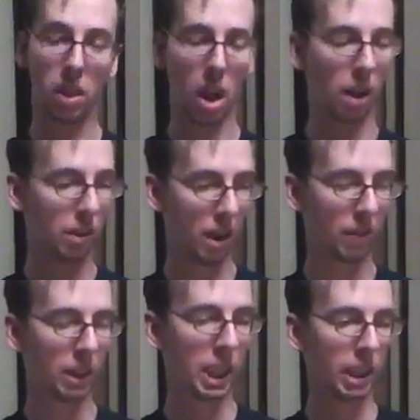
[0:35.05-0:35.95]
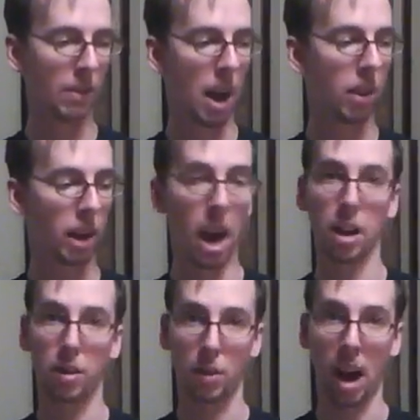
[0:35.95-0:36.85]
Definitely check him out,
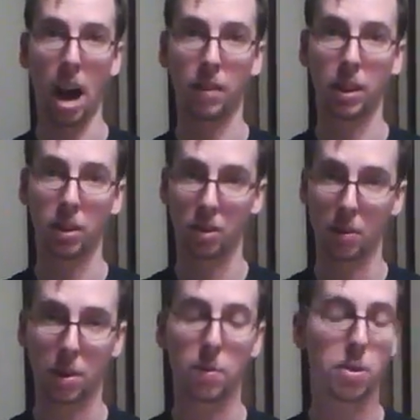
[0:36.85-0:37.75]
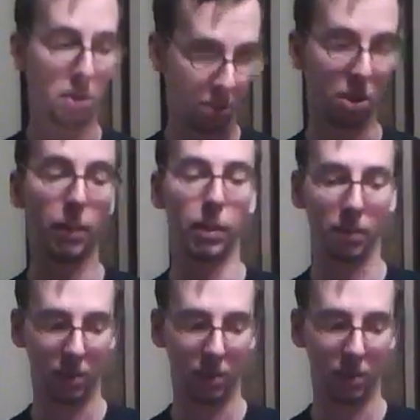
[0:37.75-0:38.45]
guys. If you haven't subbed him, sub him,